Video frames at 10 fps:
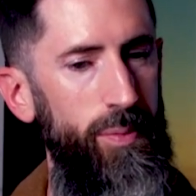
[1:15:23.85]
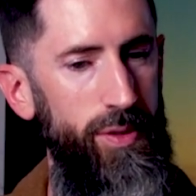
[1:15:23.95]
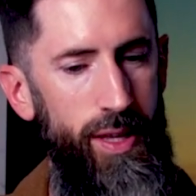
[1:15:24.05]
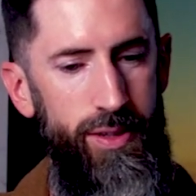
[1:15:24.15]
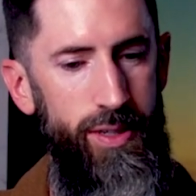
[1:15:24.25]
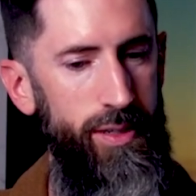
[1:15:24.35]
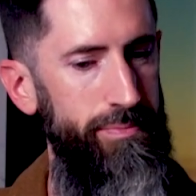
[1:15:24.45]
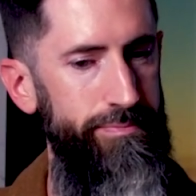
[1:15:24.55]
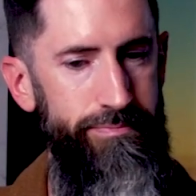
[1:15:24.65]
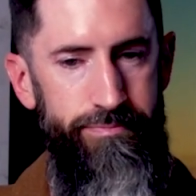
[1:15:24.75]
With other
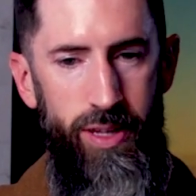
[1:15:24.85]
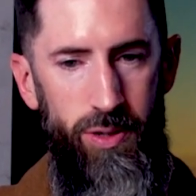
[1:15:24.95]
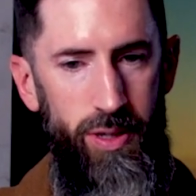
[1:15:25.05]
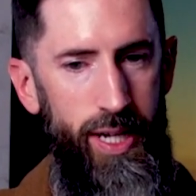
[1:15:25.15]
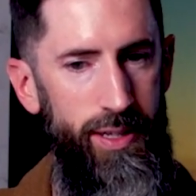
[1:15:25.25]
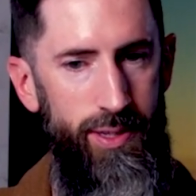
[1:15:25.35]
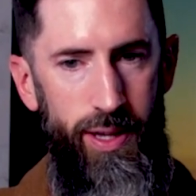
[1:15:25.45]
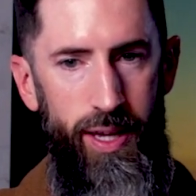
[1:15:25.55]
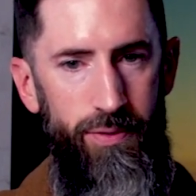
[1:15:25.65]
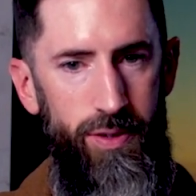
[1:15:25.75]
clients
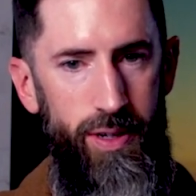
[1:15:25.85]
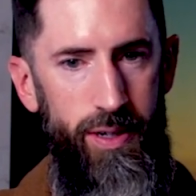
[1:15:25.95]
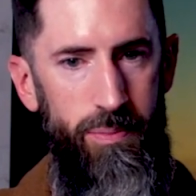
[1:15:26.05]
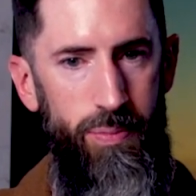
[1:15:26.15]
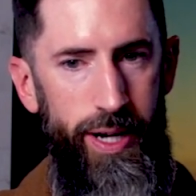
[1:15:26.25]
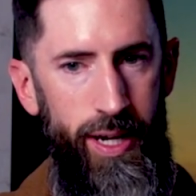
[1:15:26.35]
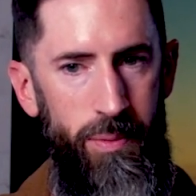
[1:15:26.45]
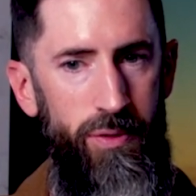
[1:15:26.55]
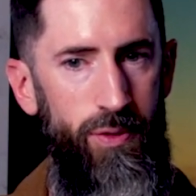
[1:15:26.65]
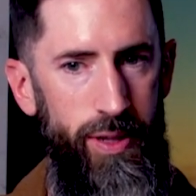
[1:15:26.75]
looking for
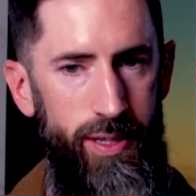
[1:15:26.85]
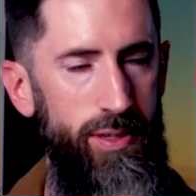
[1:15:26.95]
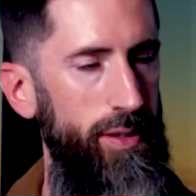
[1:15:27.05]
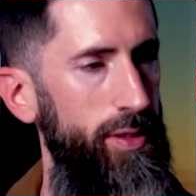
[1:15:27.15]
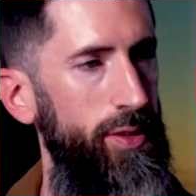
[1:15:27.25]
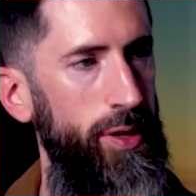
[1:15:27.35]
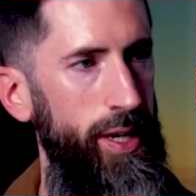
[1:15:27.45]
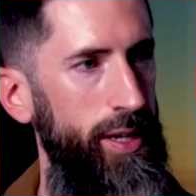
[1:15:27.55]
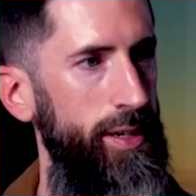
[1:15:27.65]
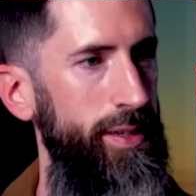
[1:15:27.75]
branding before they start the new
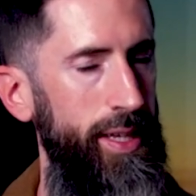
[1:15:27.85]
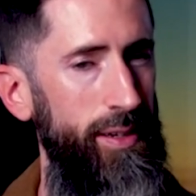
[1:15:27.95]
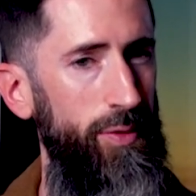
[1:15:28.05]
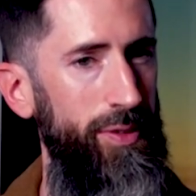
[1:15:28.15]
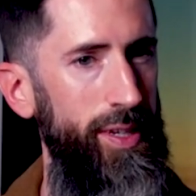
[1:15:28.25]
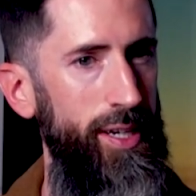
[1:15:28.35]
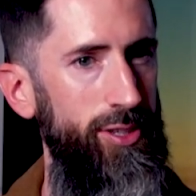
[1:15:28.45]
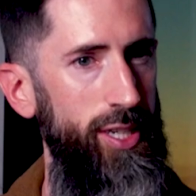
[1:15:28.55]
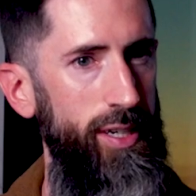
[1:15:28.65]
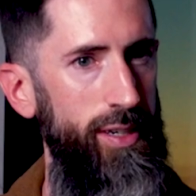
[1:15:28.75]
year, and then hopefully
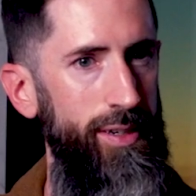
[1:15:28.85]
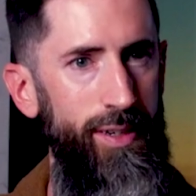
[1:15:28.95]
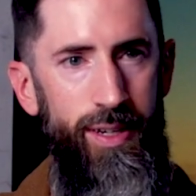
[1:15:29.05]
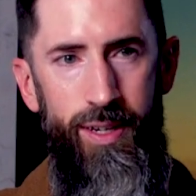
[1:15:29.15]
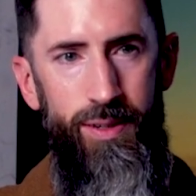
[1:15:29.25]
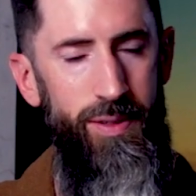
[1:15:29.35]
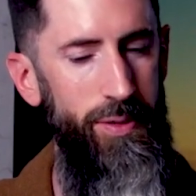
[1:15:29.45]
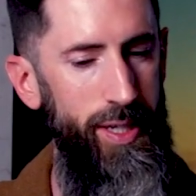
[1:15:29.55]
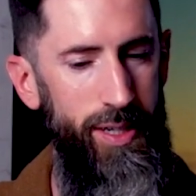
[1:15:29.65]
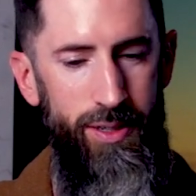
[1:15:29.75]
next year, new
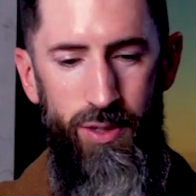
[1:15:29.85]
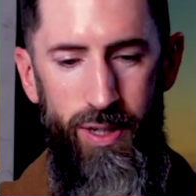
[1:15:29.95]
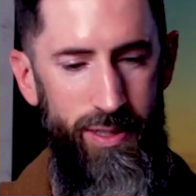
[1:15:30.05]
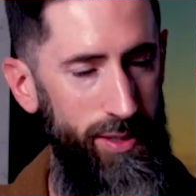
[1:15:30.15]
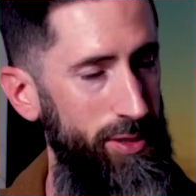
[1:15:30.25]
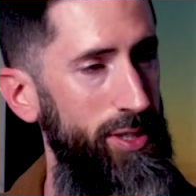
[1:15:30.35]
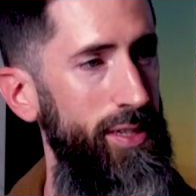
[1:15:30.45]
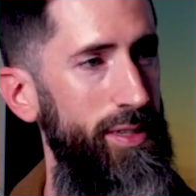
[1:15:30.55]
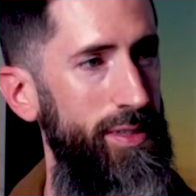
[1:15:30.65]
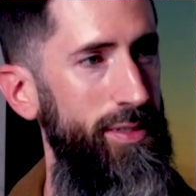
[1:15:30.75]
year, new
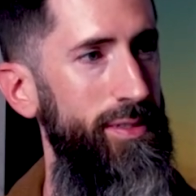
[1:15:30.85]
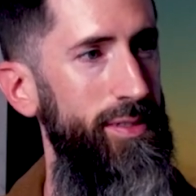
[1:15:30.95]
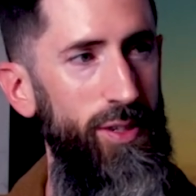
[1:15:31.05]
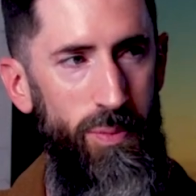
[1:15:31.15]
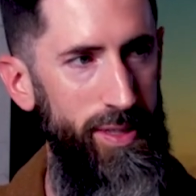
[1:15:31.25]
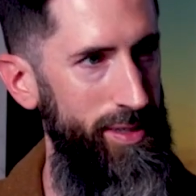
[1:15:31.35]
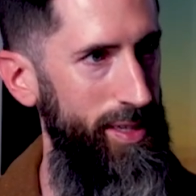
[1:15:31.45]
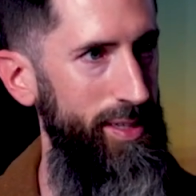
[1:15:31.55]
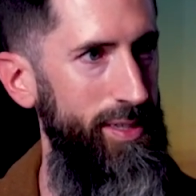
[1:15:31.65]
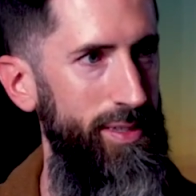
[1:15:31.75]
resolutions, new
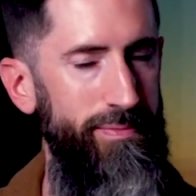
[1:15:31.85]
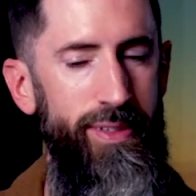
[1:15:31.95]
businesses.